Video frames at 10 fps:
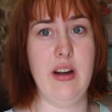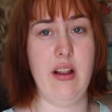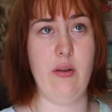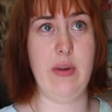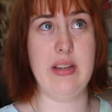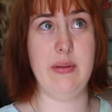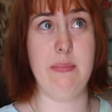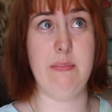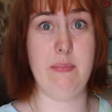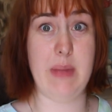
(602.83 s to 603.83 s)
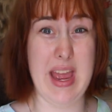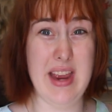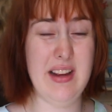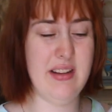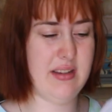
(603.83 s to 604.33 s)
colored wings with
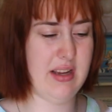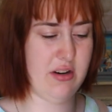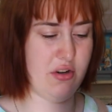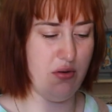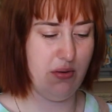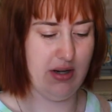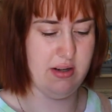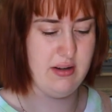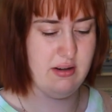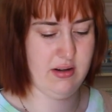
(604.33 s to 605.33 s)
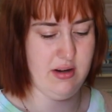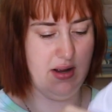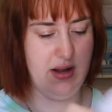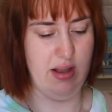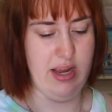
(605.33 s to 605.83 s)
bangs in a shorter
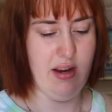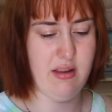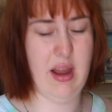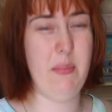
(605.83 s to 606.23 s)
length.